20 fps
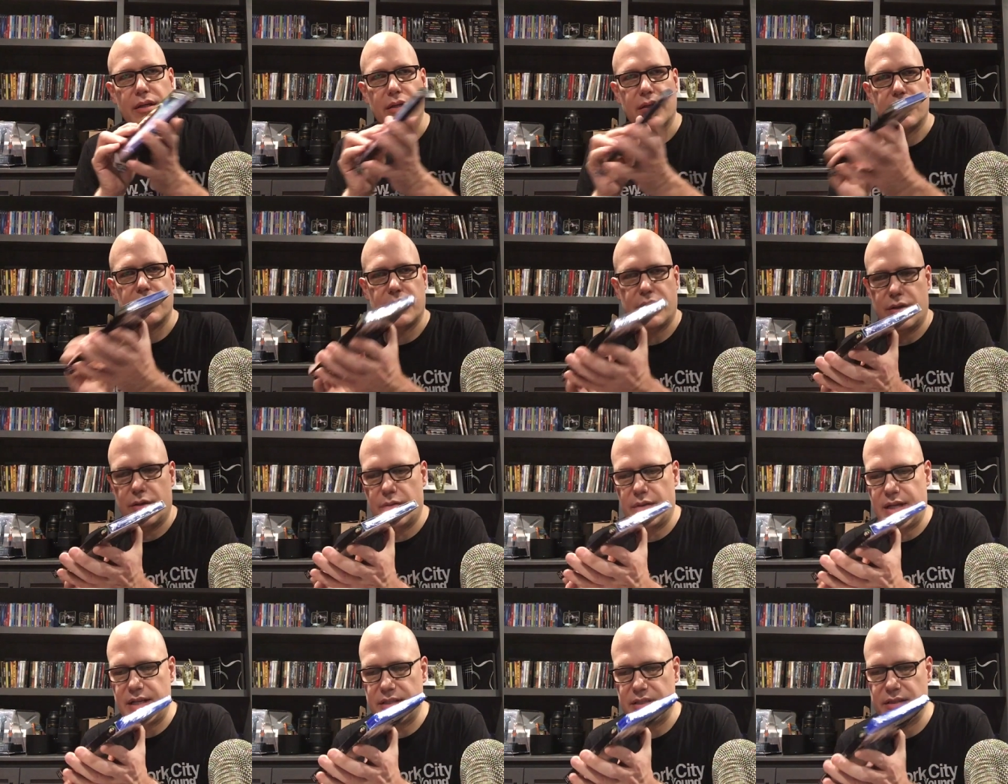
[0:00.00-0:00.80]
So
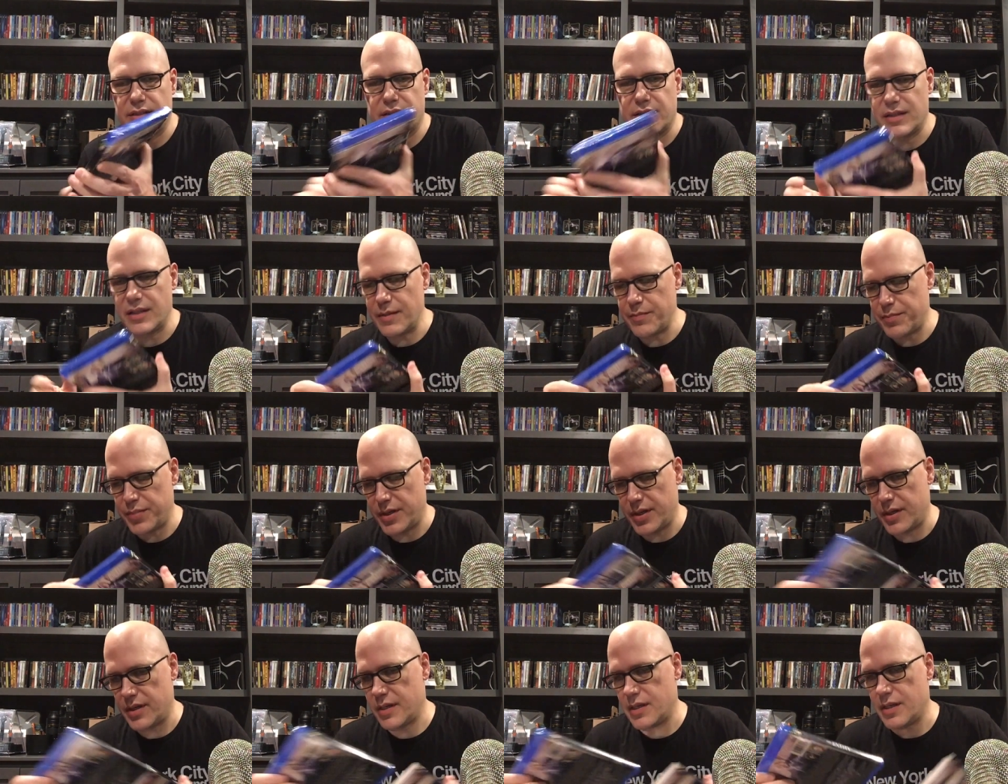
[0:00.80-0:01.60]
that's the slip.
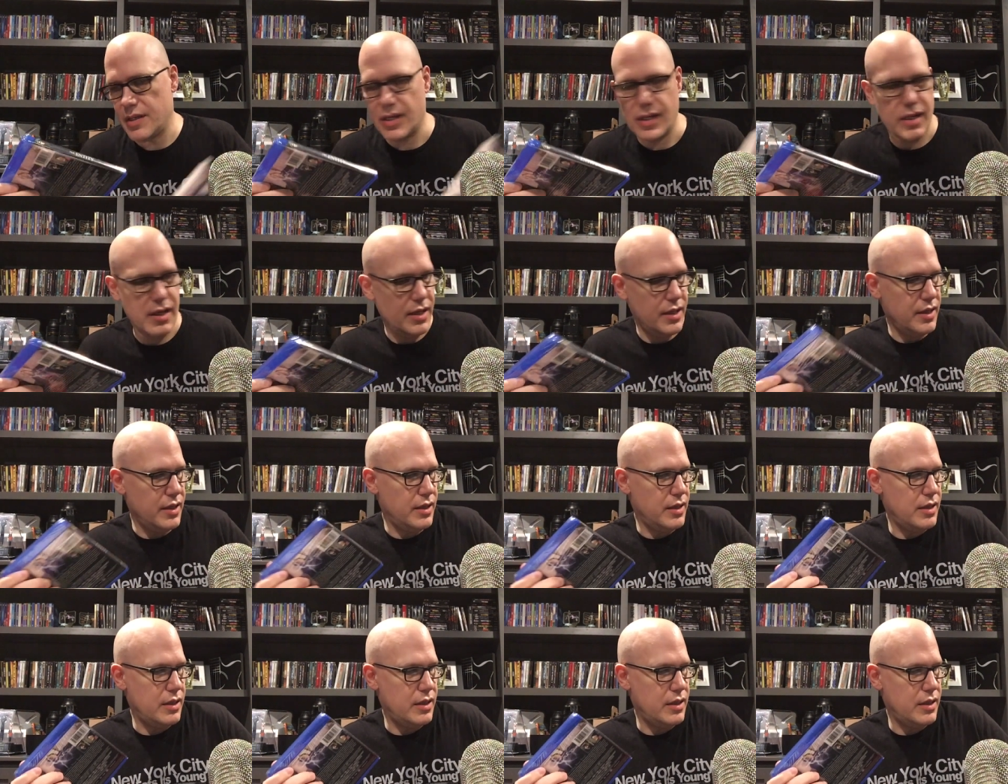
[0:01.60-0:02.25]
And then,